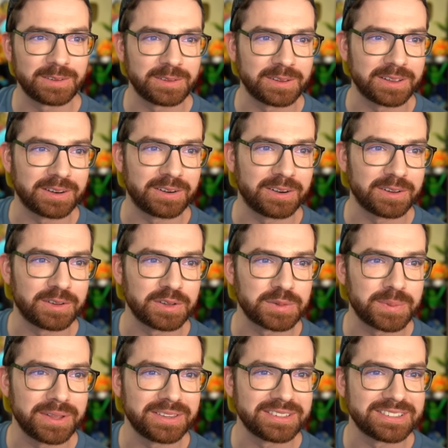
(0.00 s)
look at articles
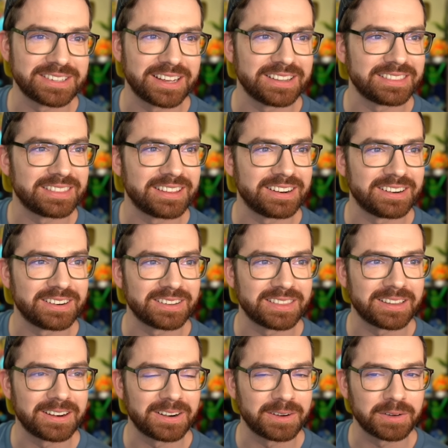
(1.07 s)
by this site. They're
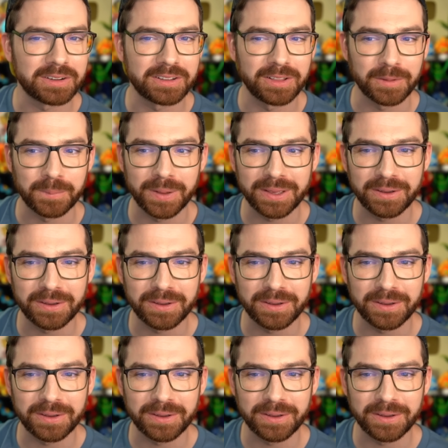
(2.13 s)
they're clickbait